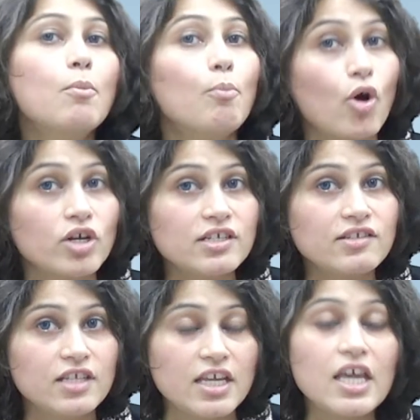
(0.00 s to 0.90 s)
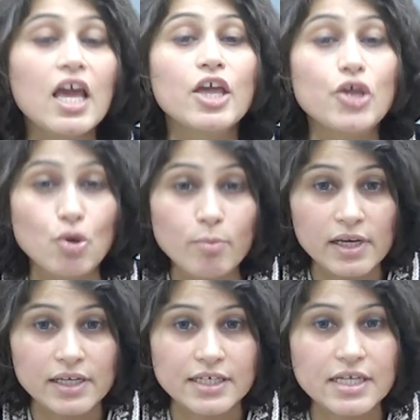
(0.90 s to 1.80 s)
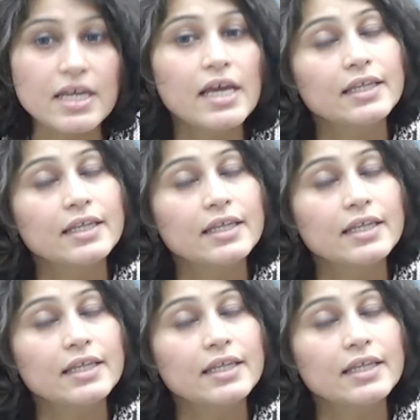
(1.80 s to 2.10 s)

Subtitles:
modesty, humility.